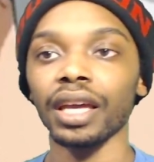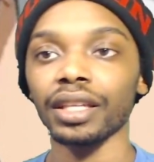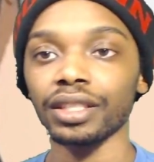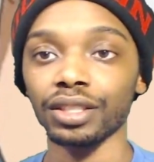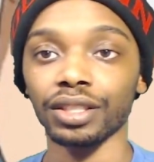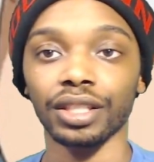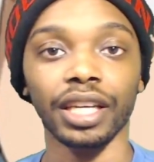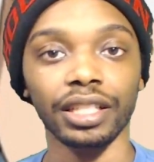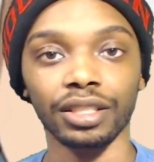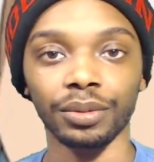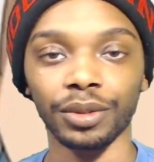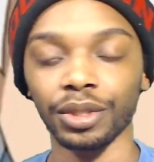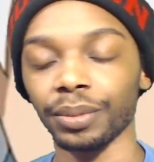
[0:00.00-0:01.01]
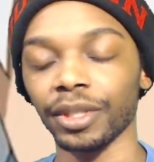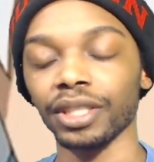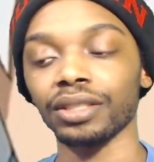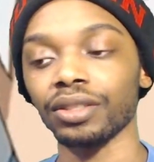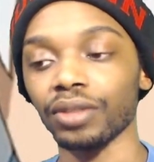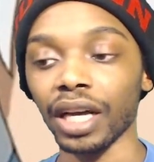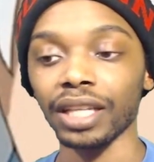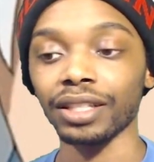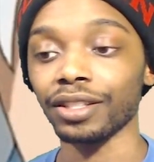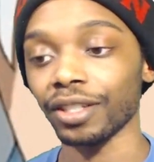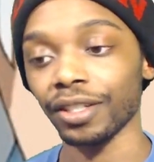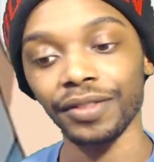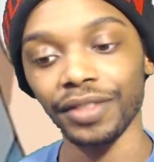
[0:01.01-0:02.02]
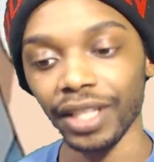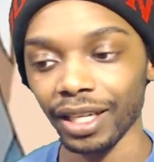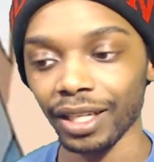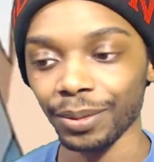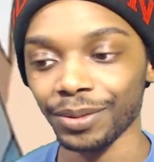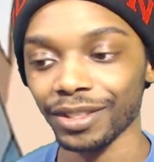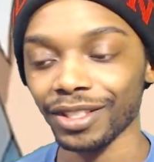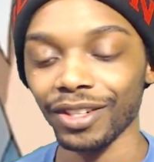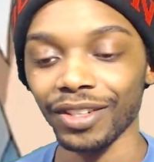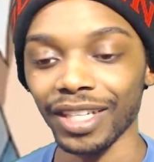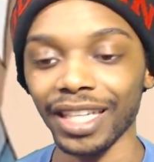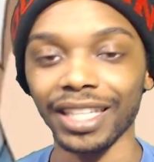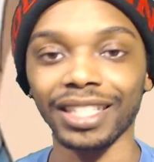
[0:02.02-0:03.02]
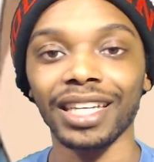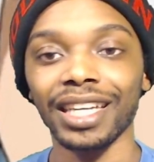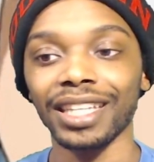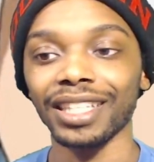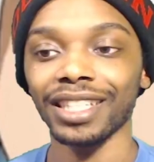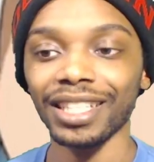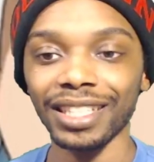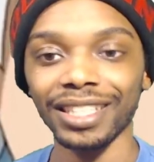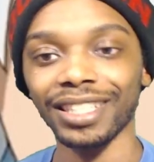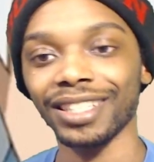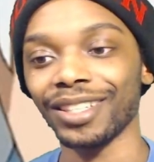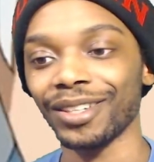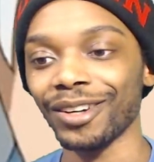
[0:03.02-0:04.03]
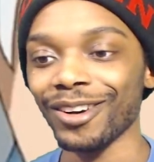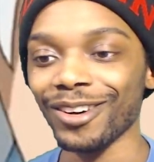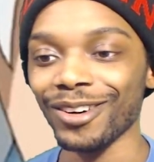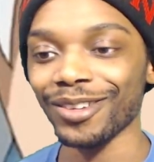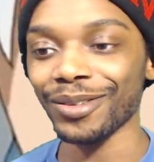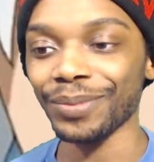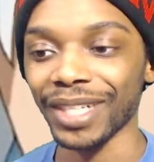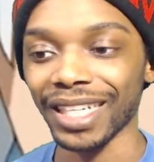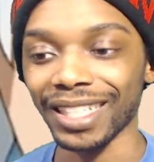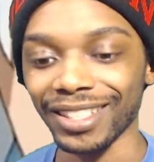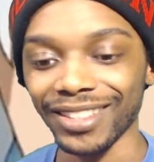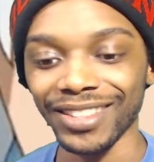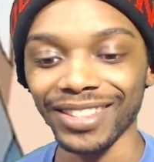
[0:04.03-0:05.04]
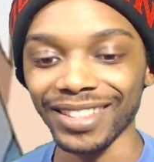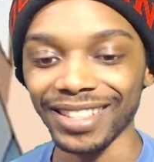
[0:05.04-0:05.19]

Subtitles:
to catch up with everybody. So I love that episode. And Lydia, oh my lord,